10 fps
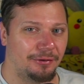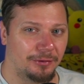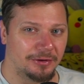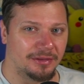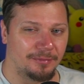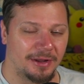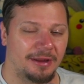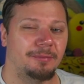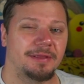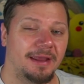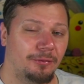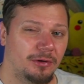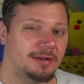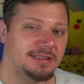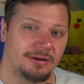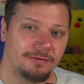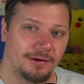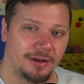worth the money, but they were still fun